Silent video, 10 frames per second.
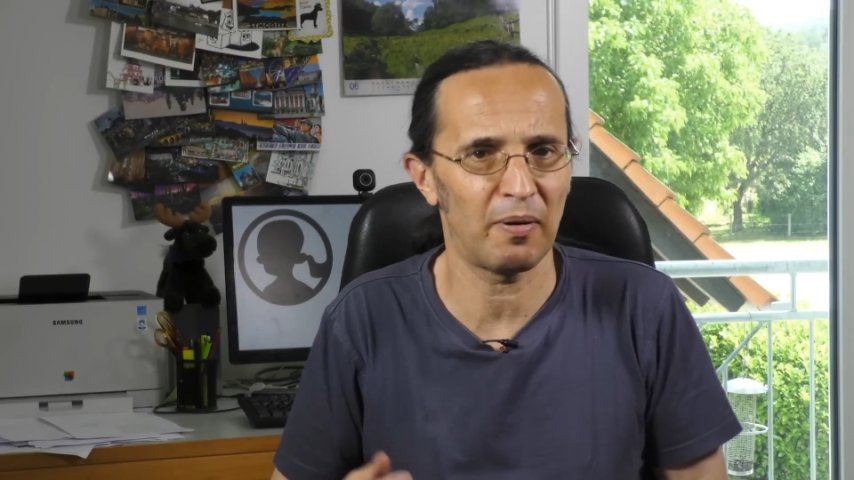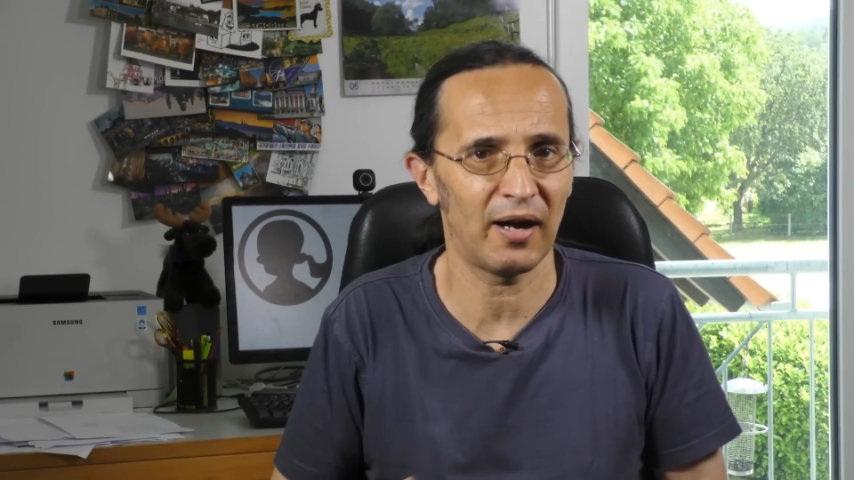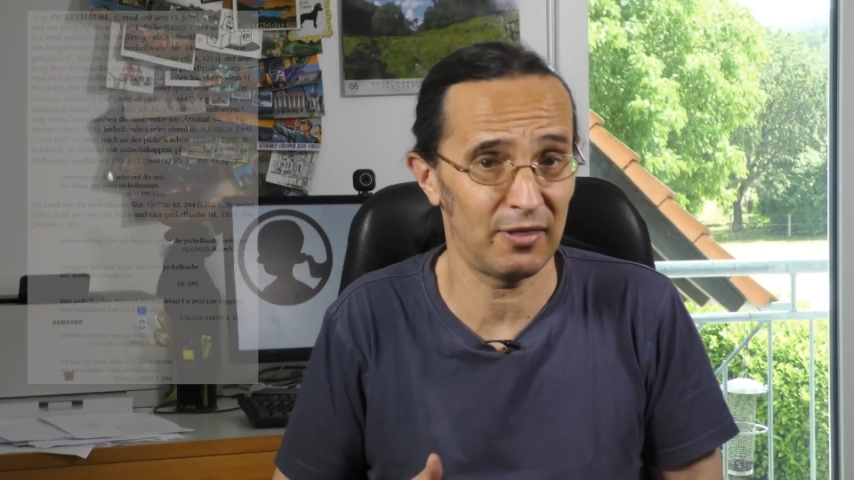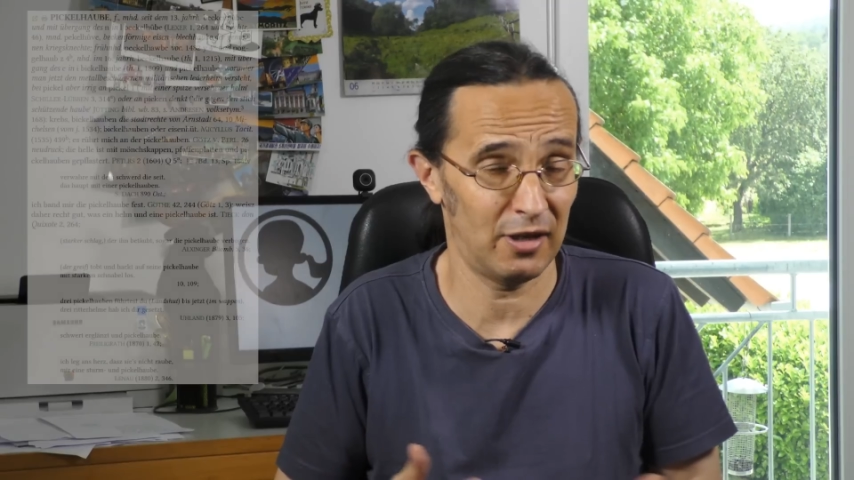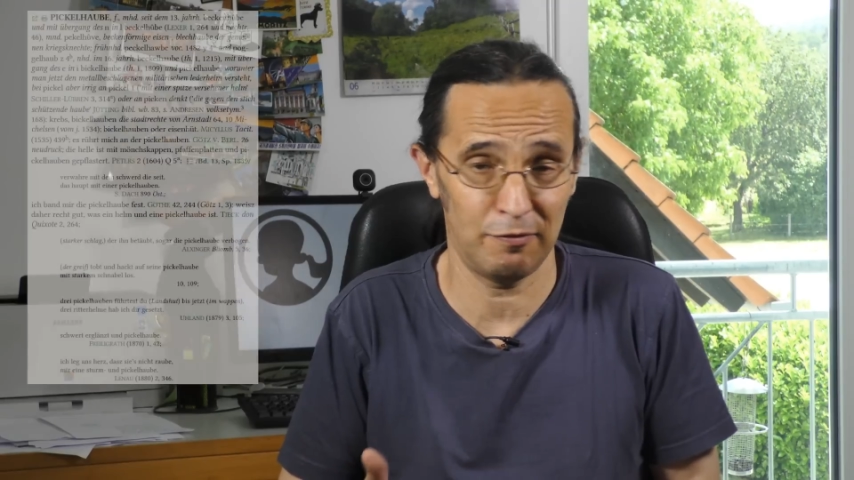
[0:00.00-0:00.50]

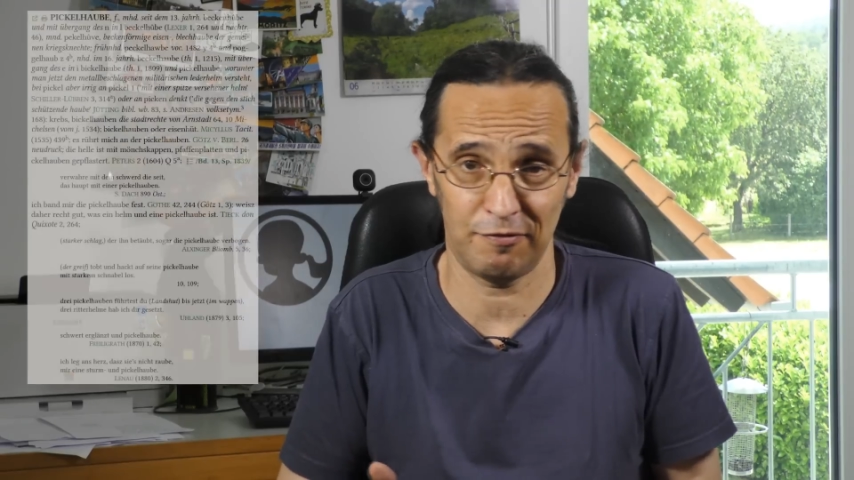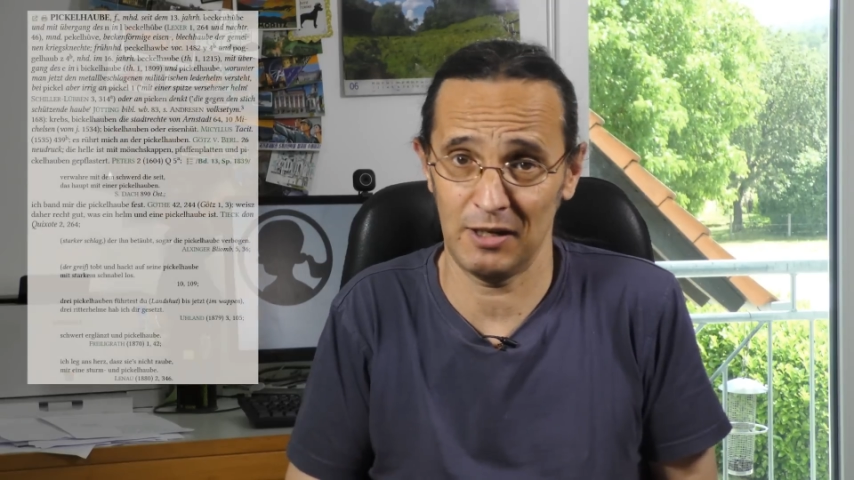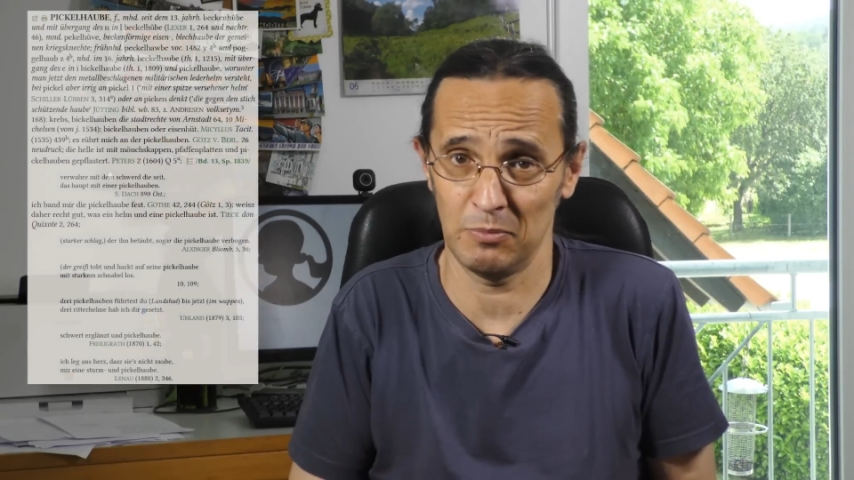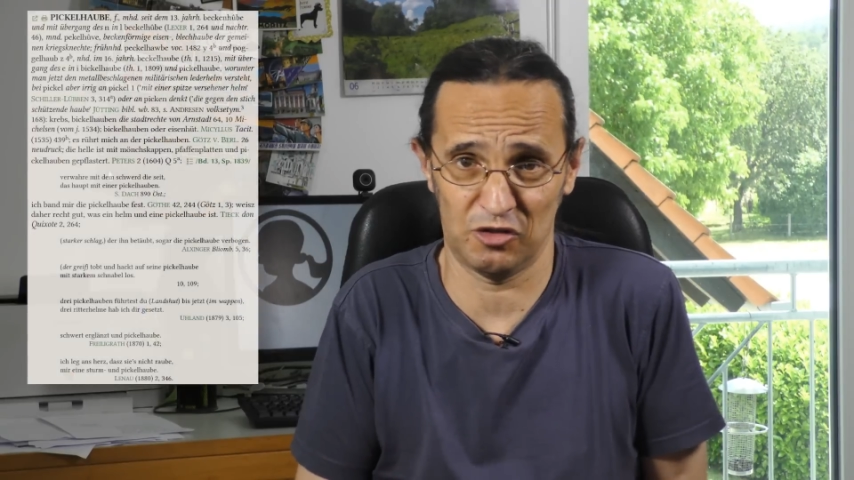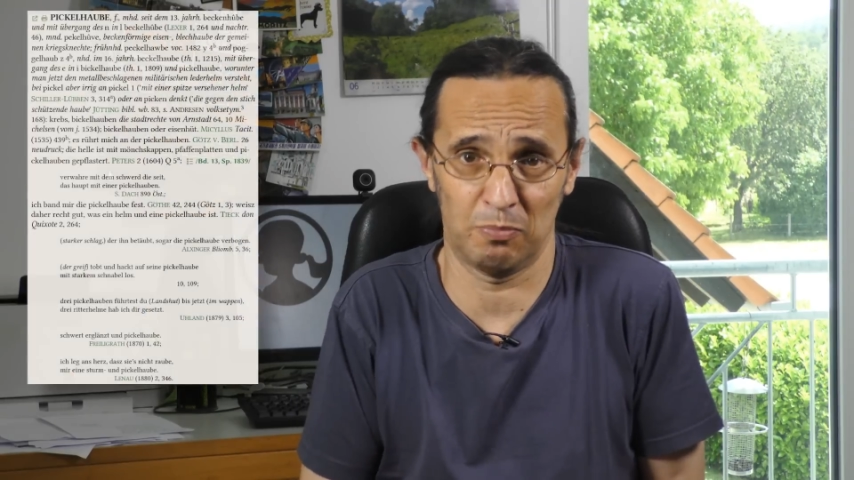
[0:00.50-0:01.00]
by the
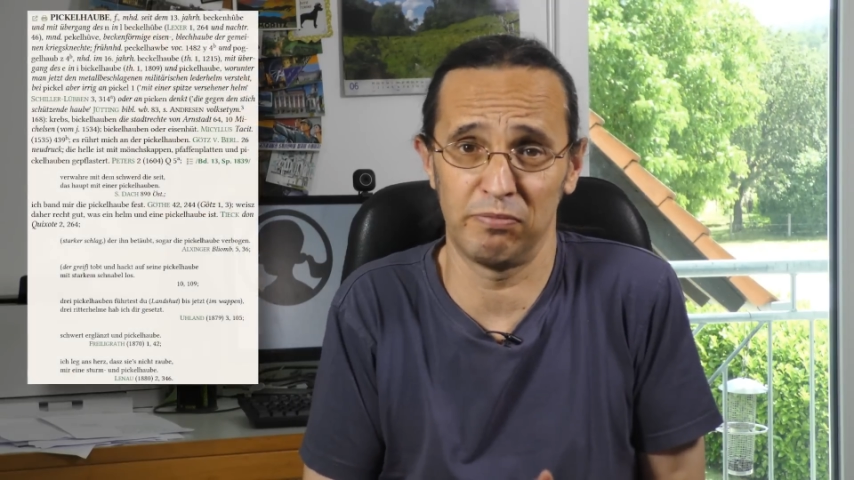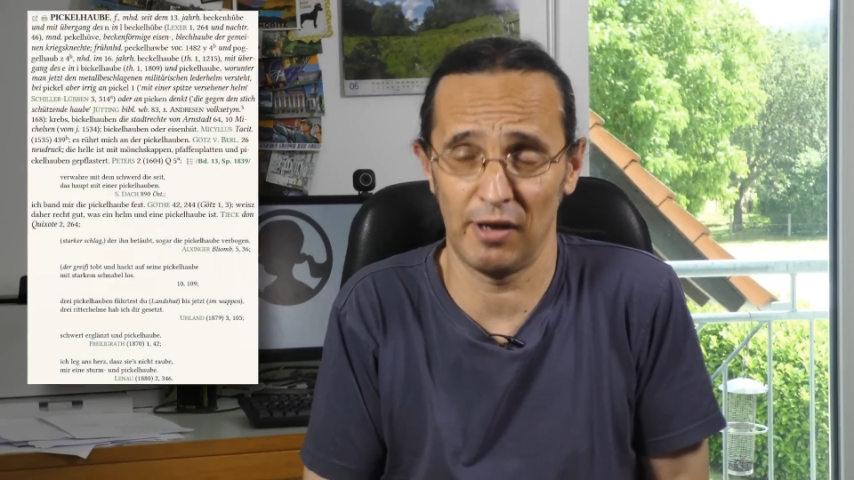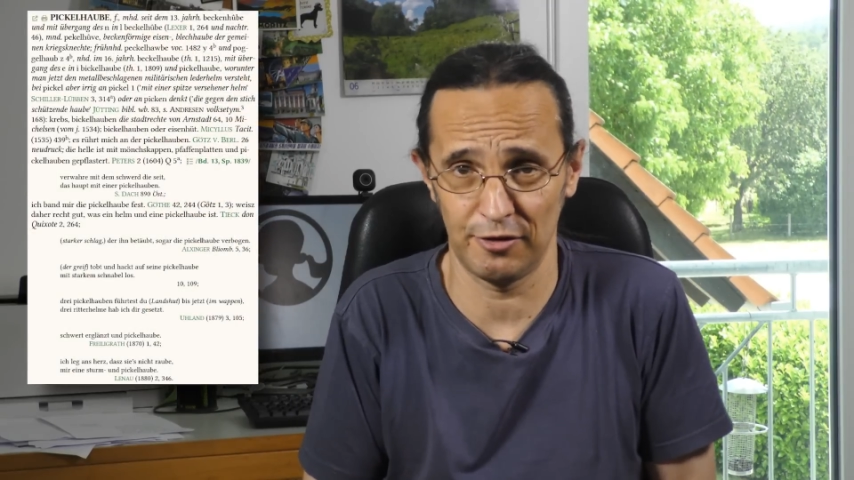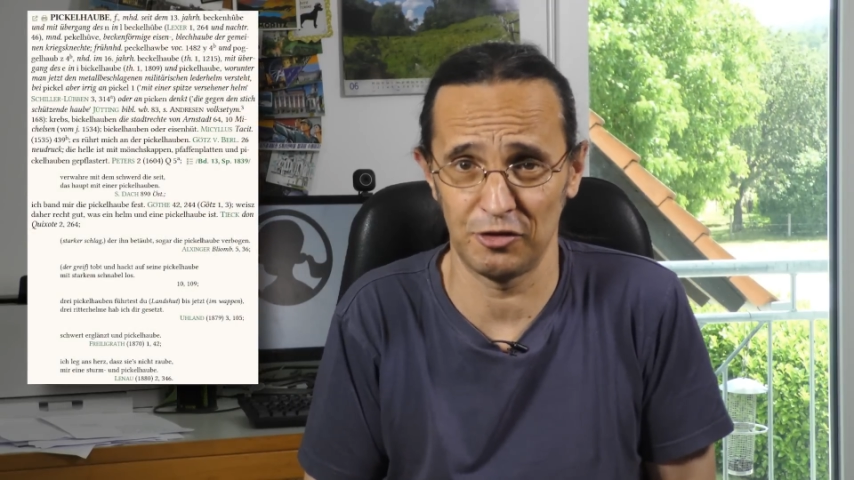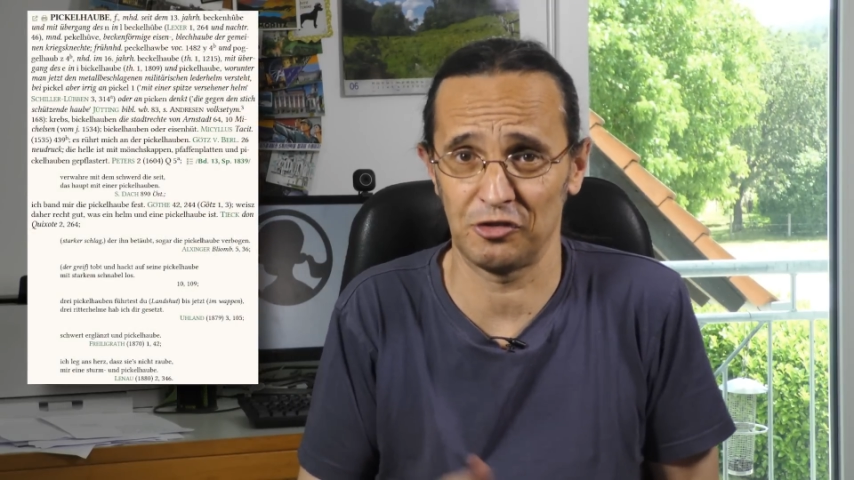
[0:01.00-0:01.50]
famous
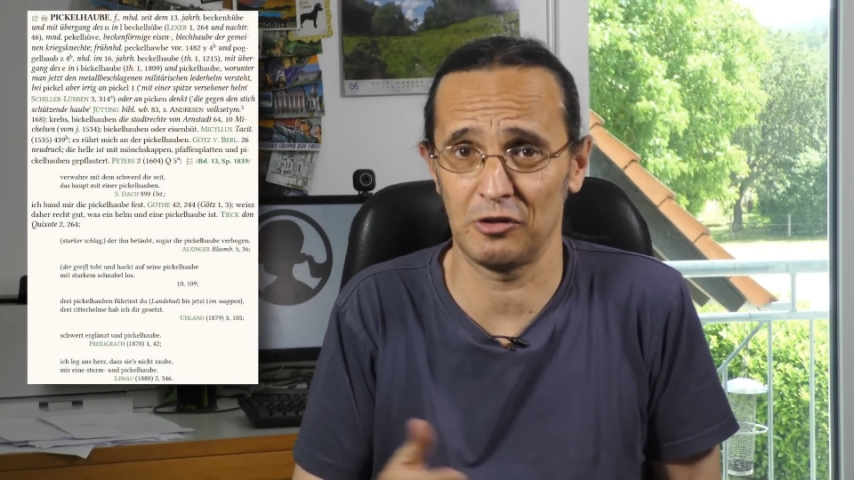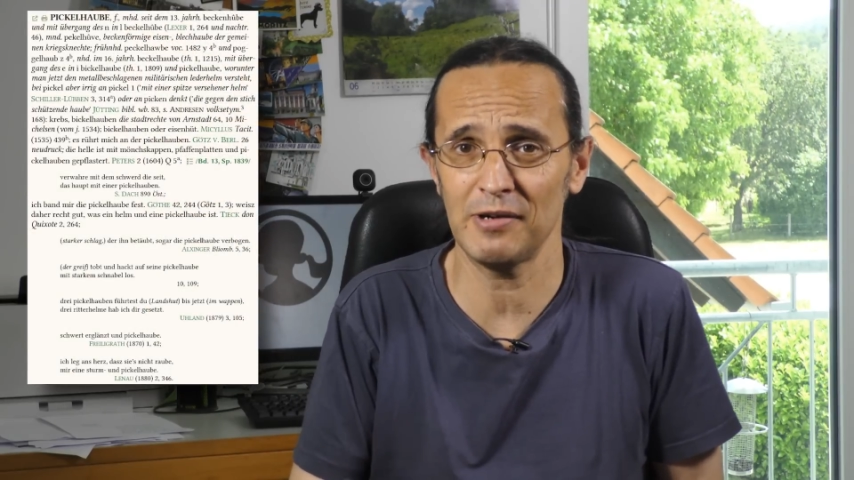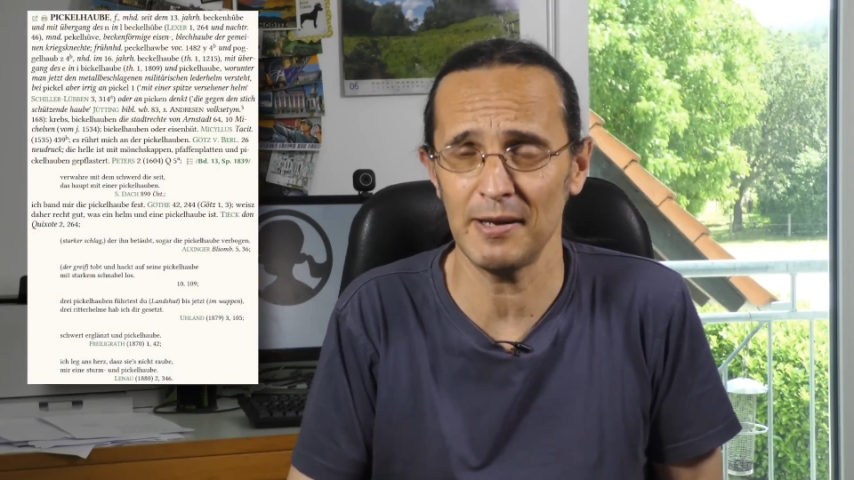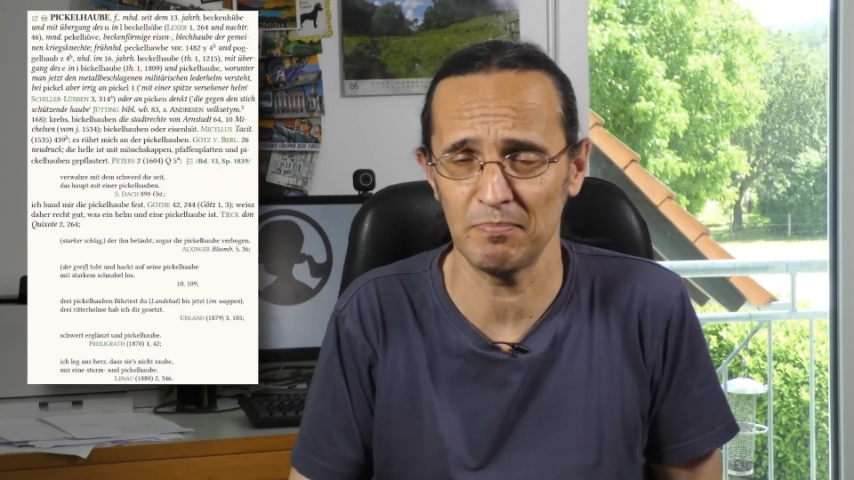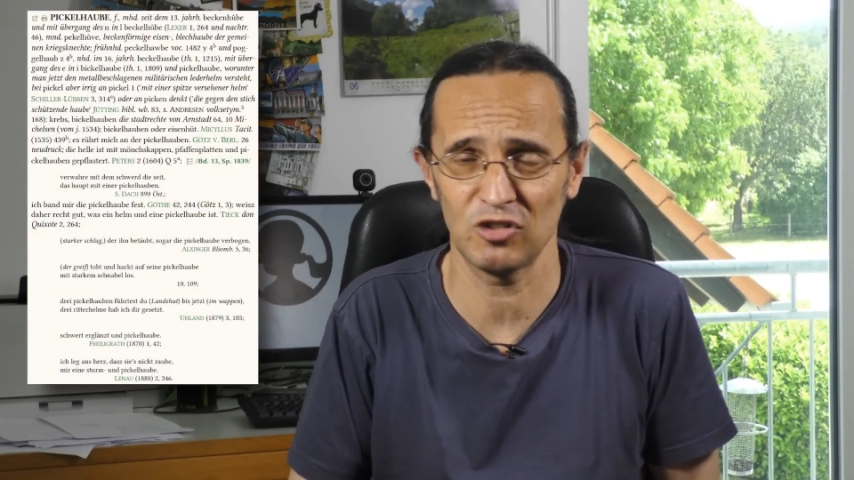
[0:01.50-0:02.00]
Brothers
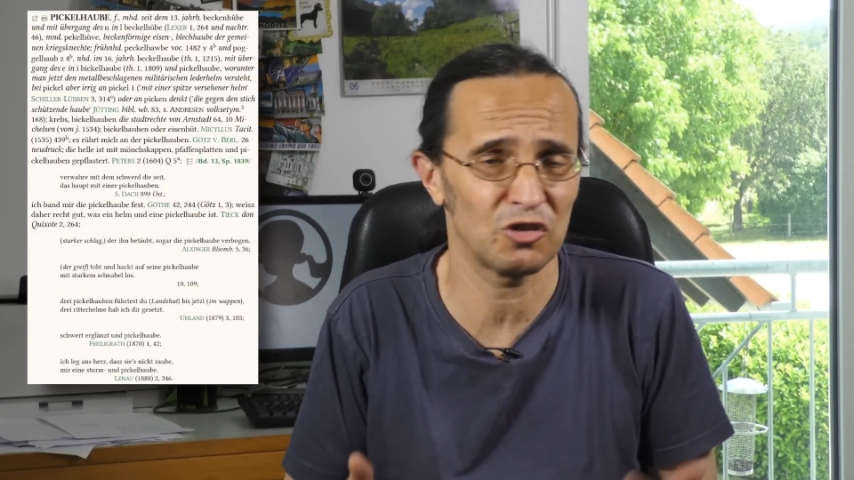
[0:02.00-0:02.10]
Grimm,